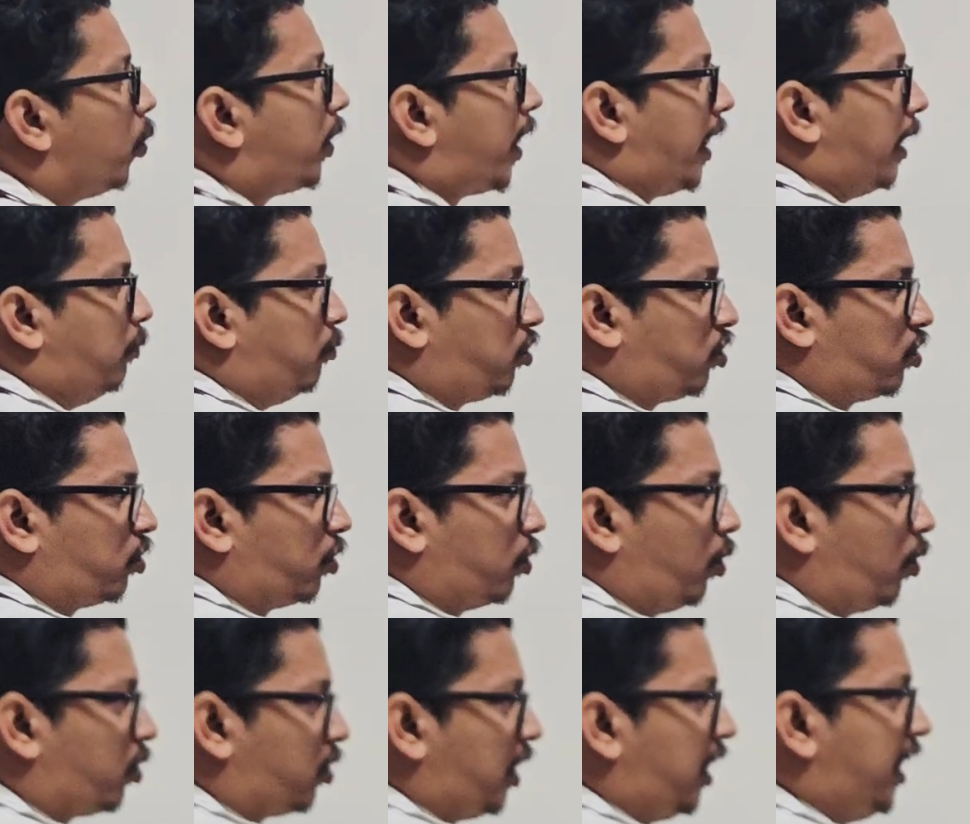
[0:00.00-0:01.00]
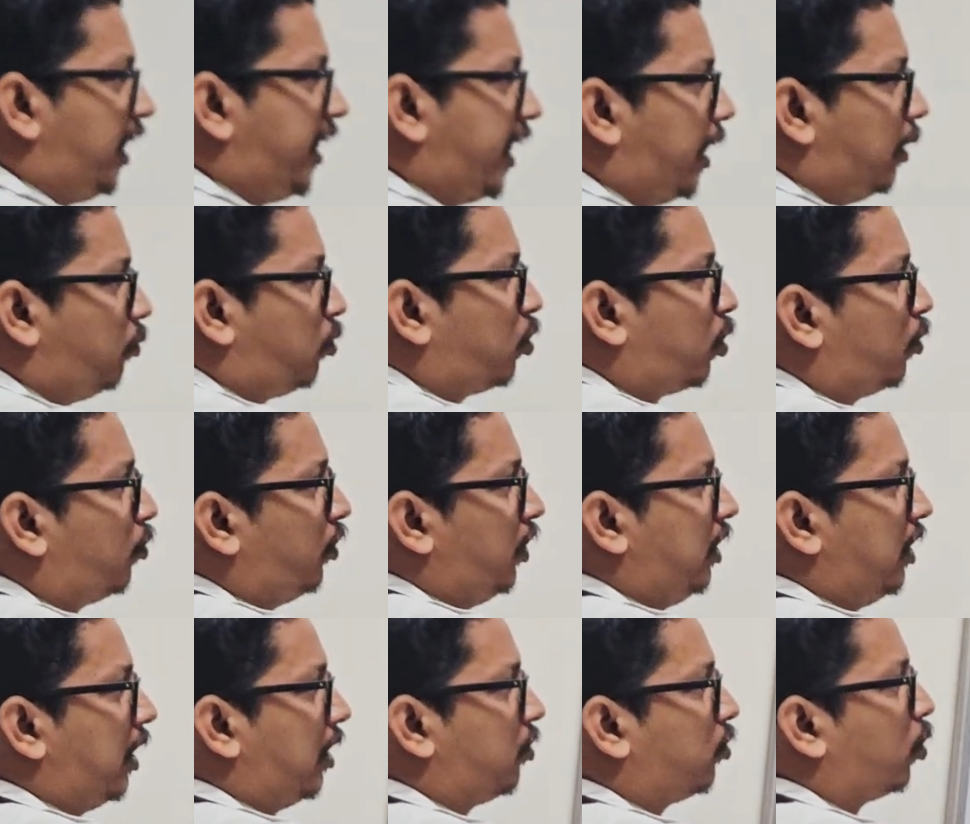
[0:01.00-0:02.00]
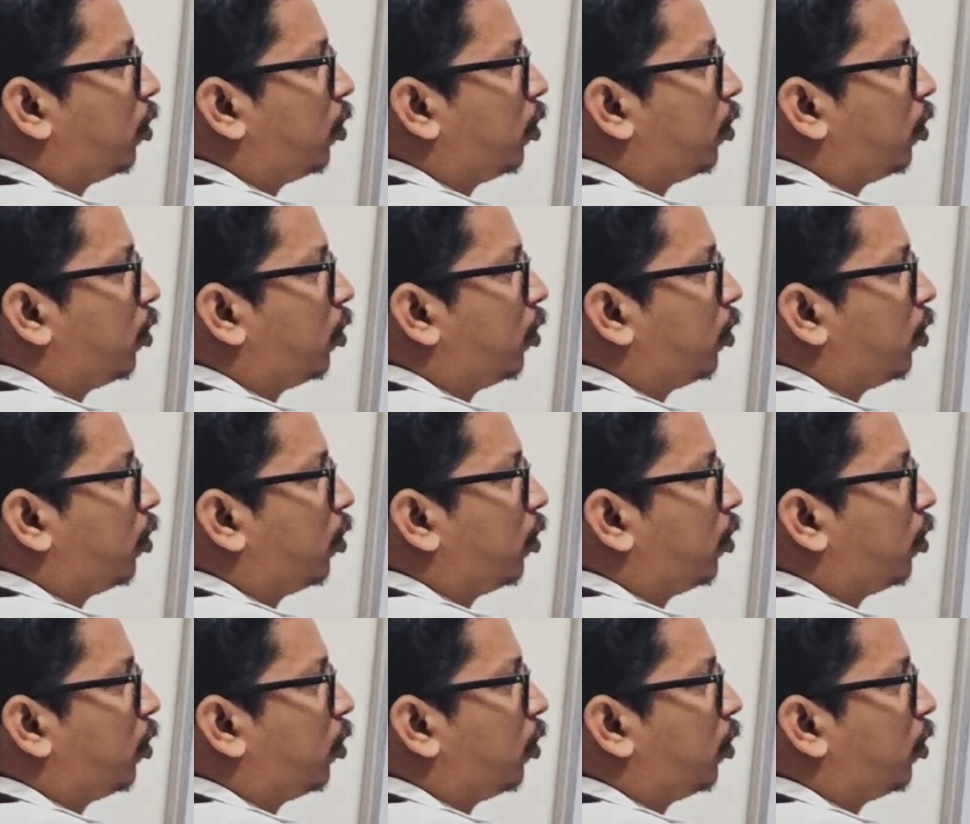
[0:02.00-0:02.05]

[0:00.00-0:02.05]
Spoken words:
2 times or 3 times of ethyl.